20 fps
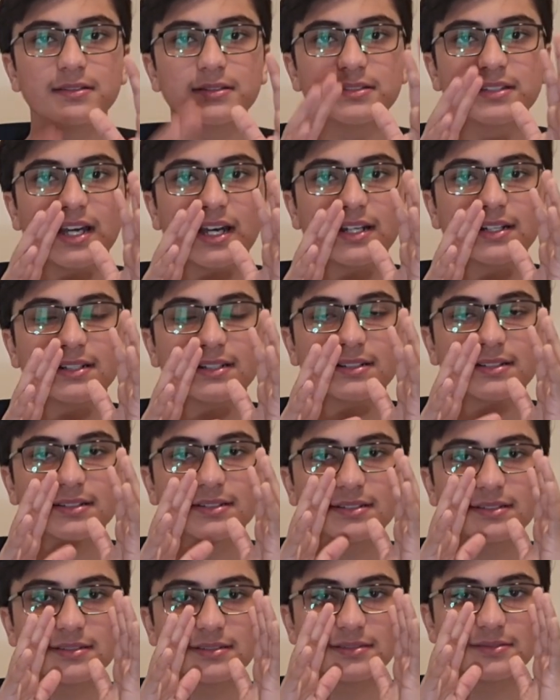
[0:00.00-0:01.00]
that
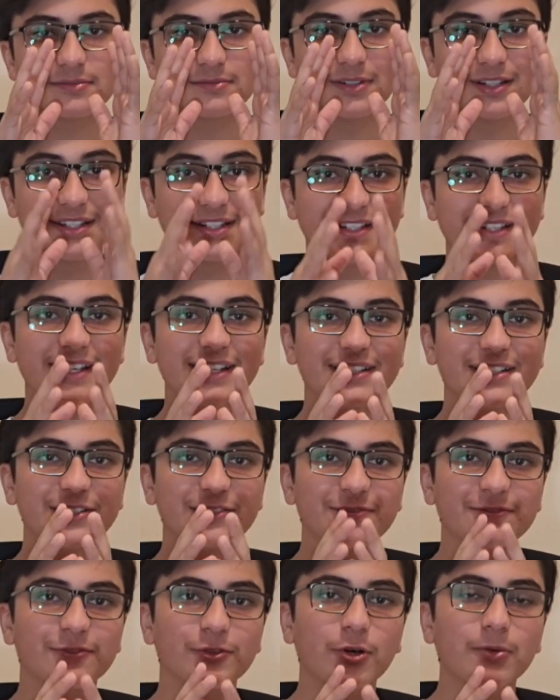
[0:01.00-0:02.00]
were
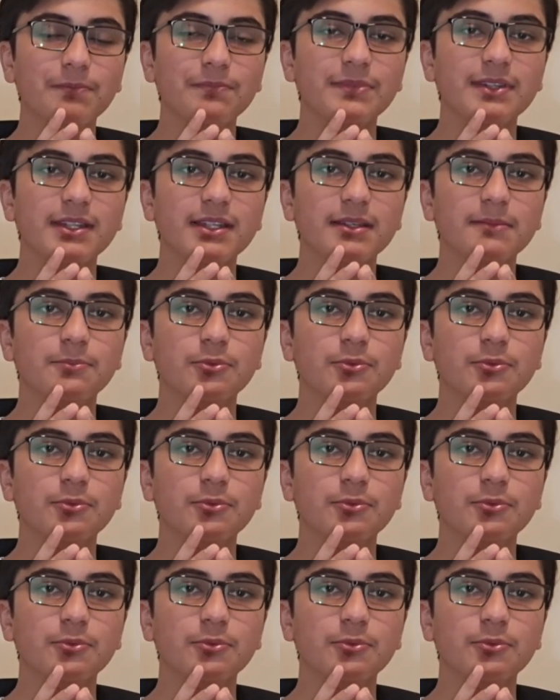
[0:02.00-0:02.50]
created from the